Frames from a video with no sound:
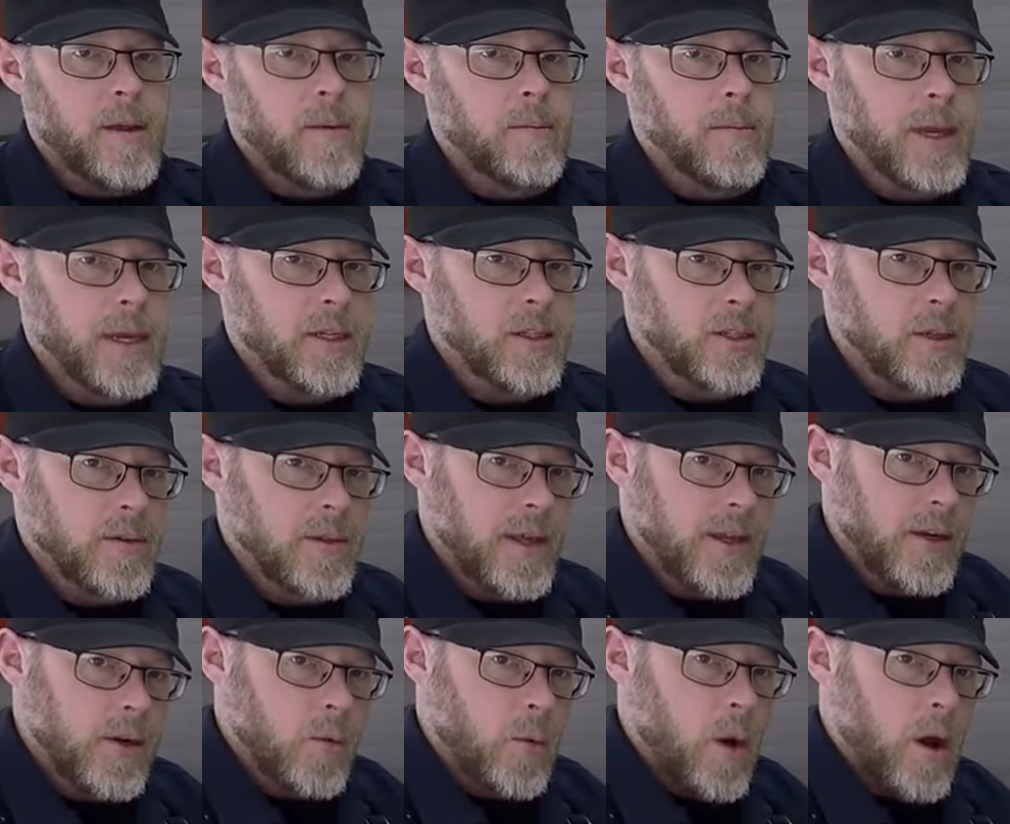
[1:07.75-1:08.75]
make sure
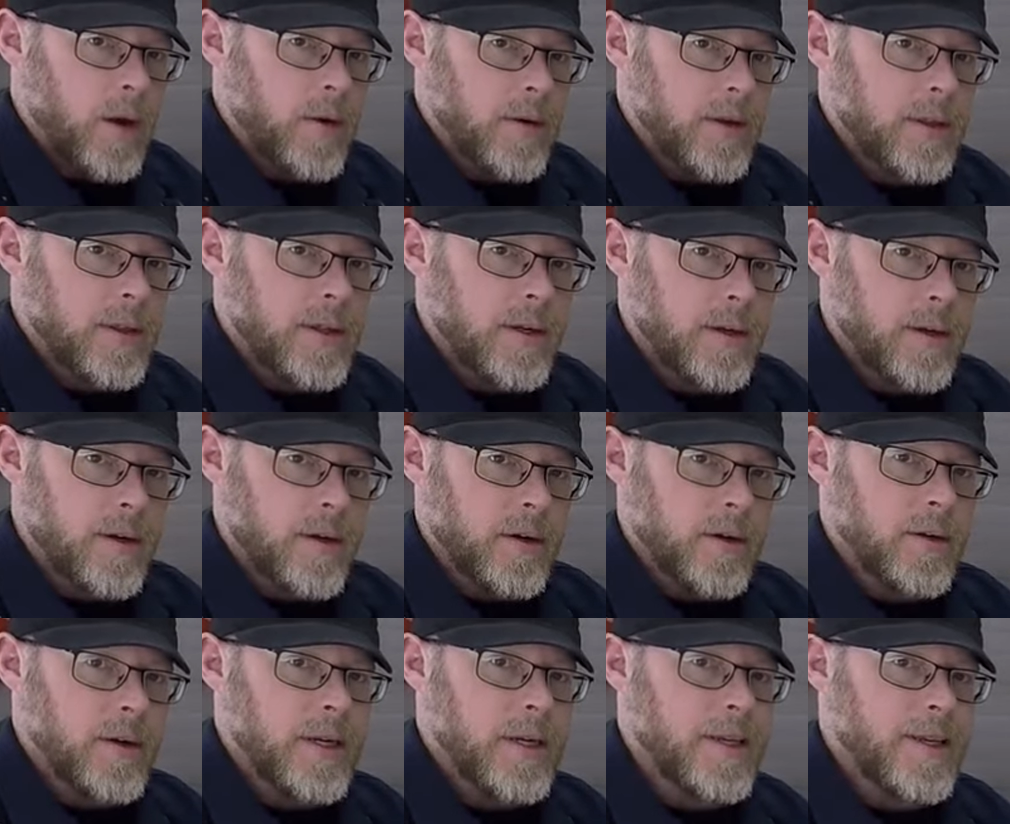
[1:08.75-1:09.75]
that you're watering the
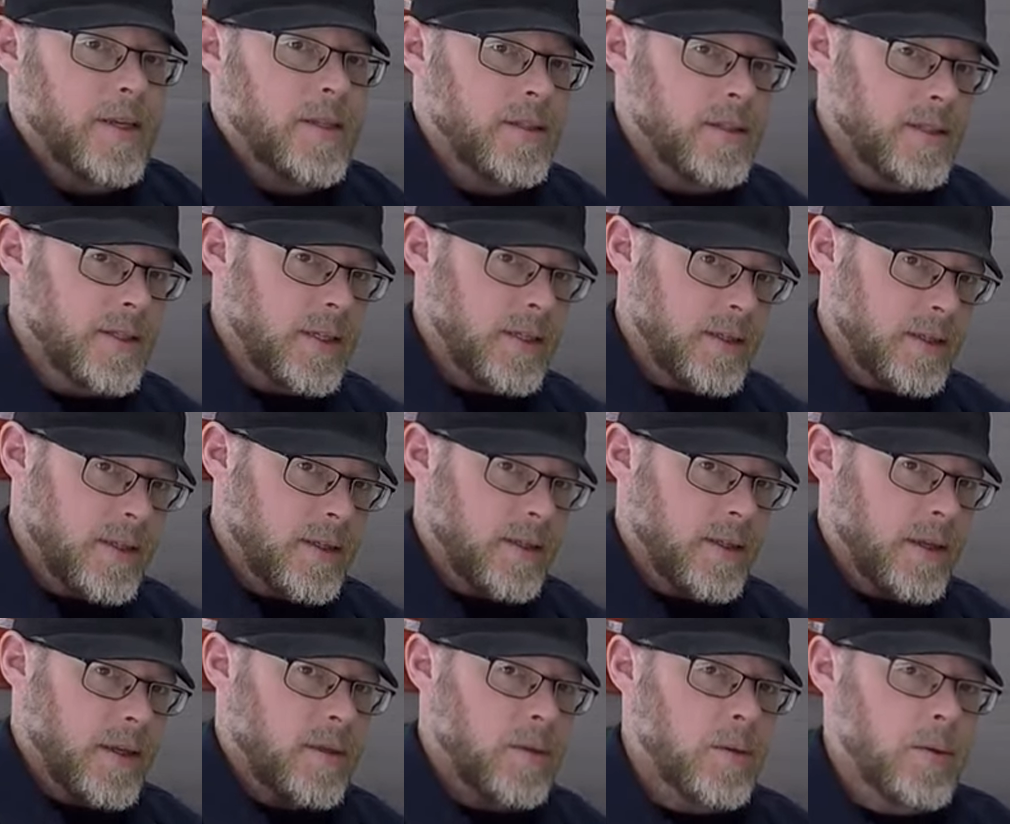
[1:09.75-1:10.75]
concrete
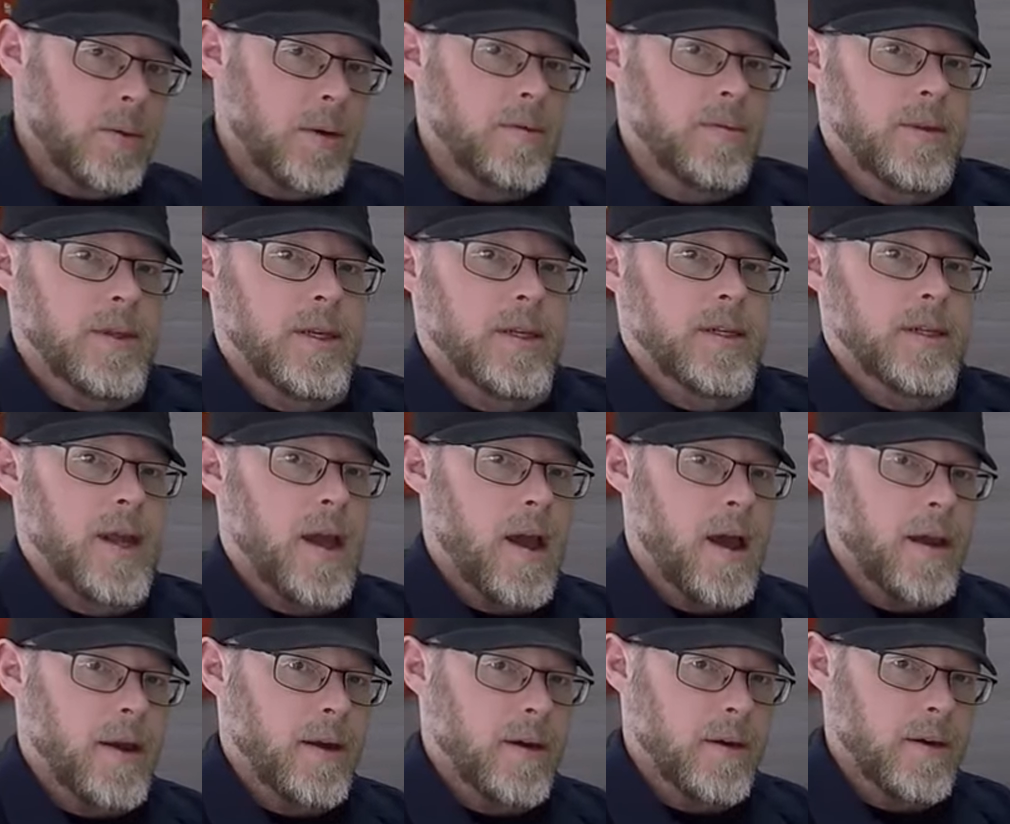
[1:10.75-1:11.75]
consistently throughout the
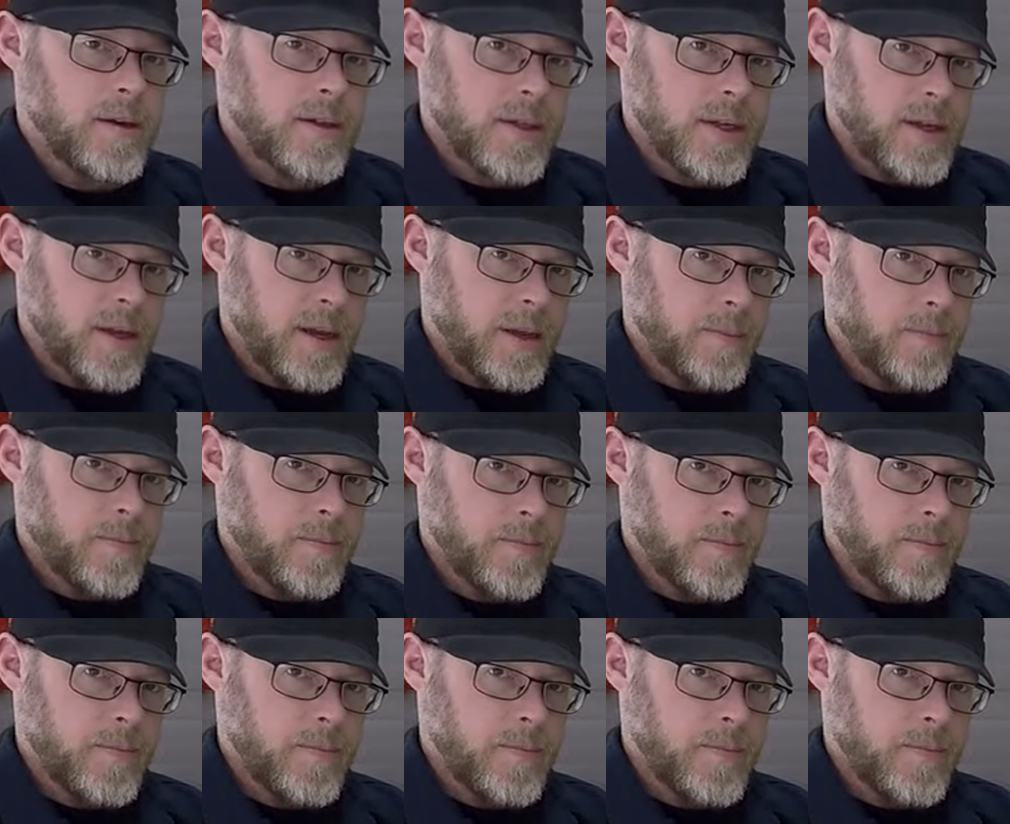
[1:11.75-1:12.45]
entire time.